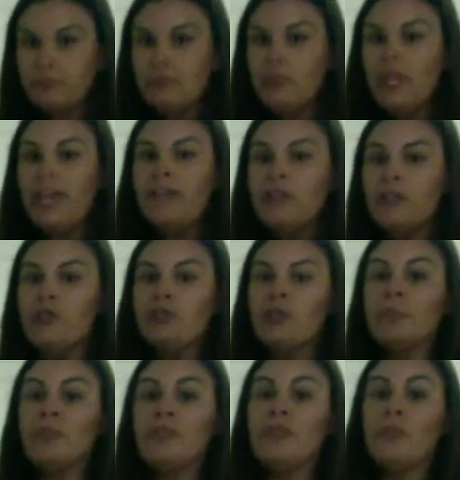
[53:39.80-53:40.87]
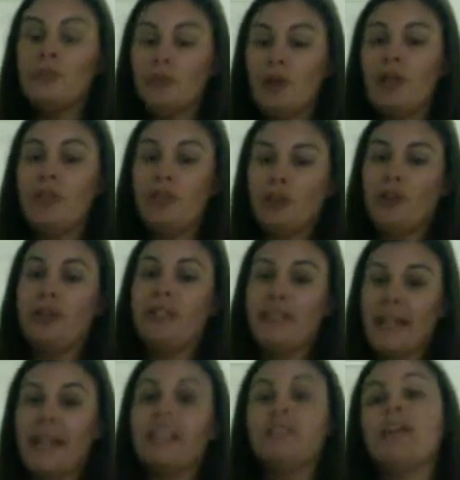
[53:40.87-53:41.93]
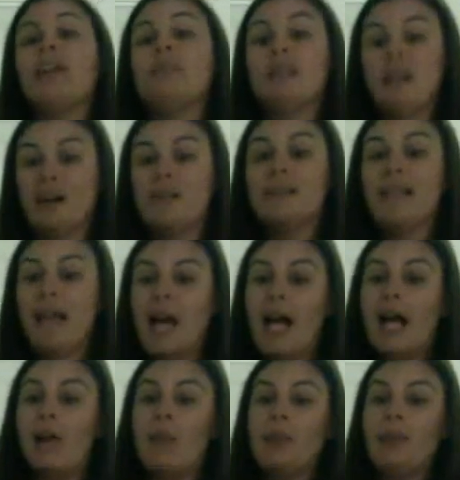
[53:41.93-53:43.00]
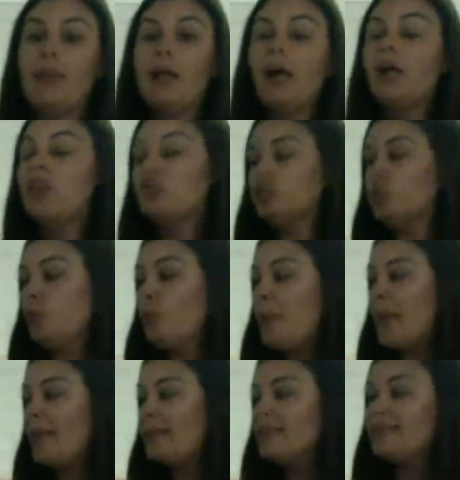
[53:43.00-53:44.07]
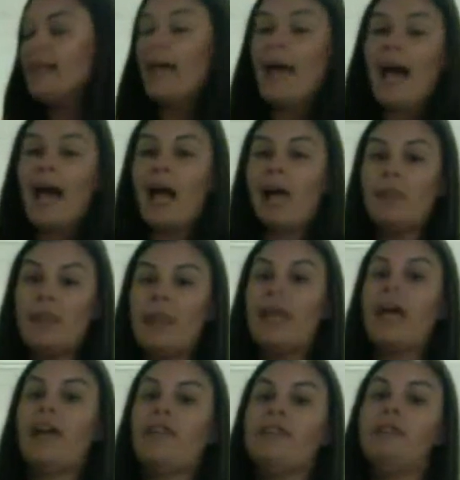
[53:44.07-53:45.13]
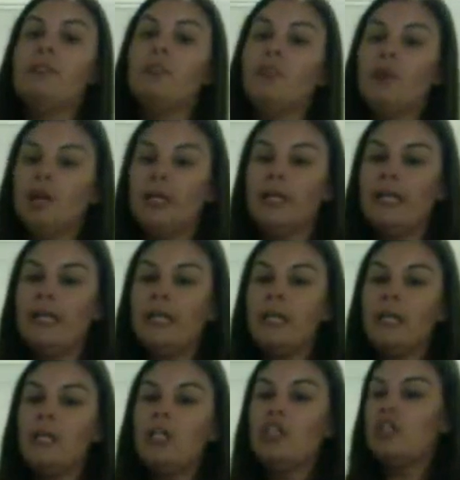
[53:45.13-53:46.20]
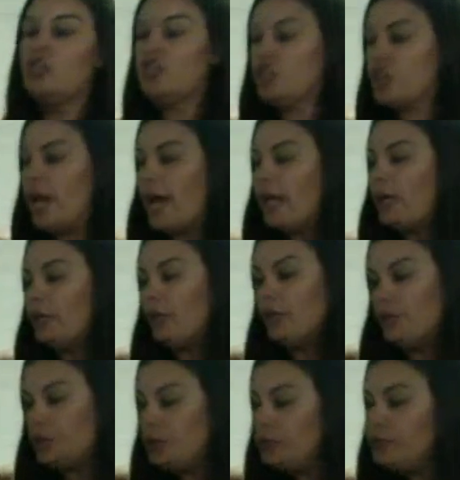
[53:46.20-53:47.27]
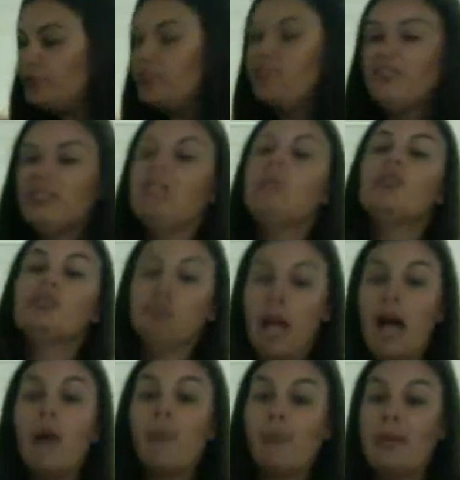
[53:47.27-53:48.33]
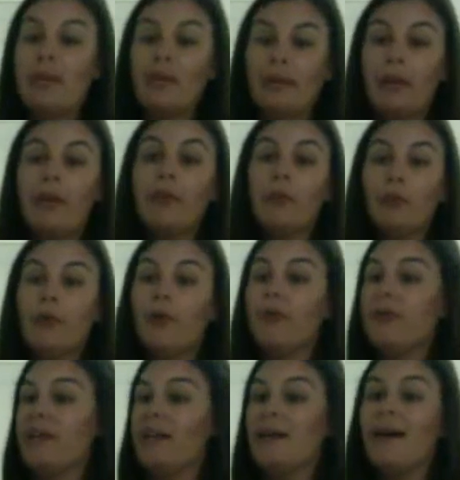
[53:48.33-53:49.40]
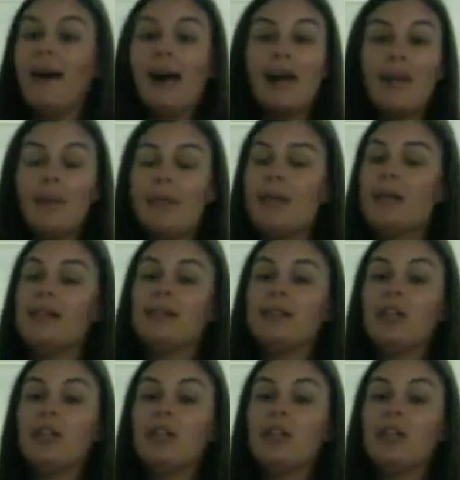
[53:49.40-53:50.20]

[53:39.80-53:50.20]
and you do something for more than 30 days, right, it becomes a habit. So make this a habit every morning to check the news and see what's happening around the world, the economy, because